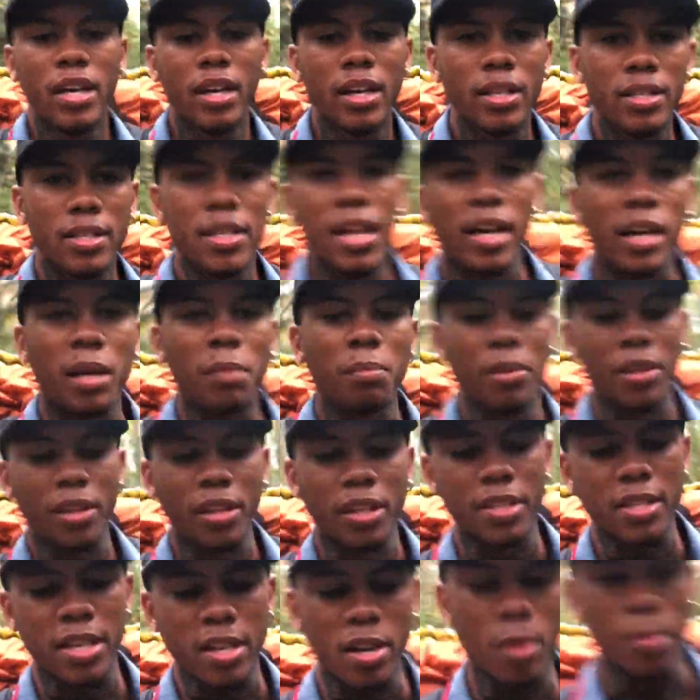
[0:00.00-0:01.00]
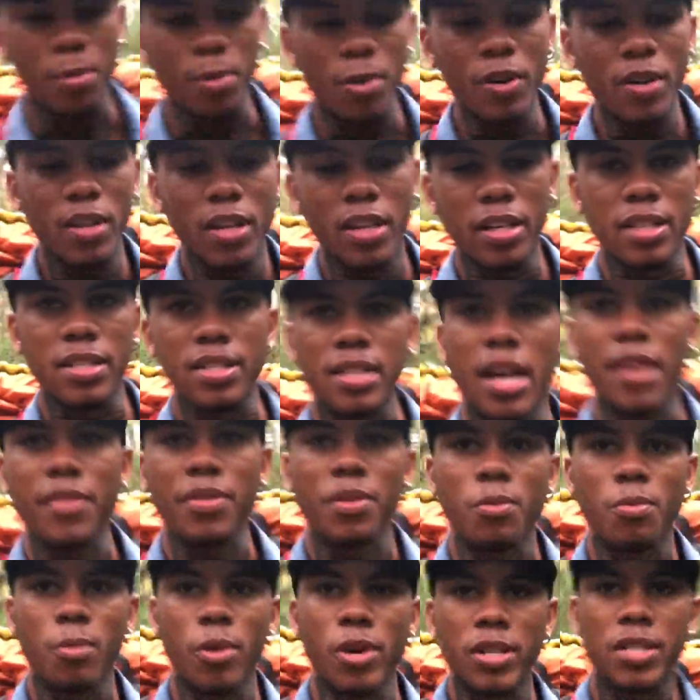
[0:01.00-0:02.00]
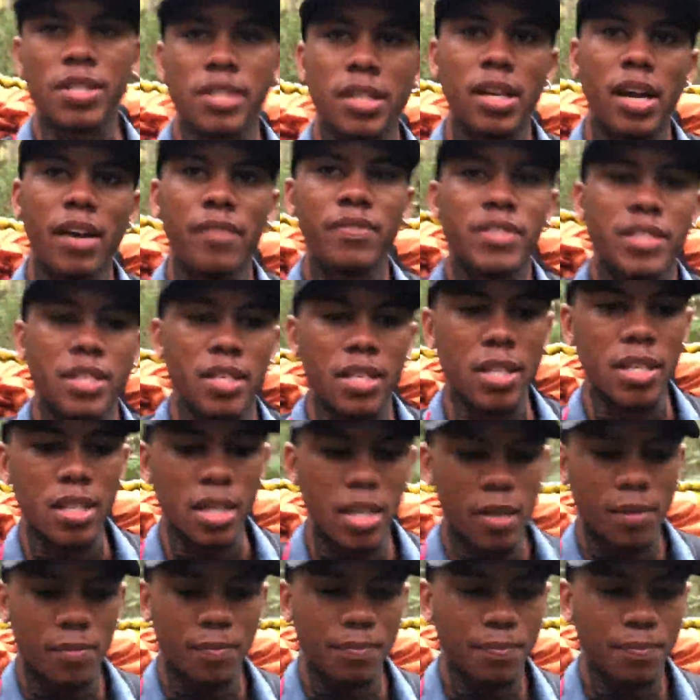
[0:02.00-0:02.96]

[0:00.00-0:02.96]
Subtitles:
it's not completely terrible. It's not the worst that I've seen.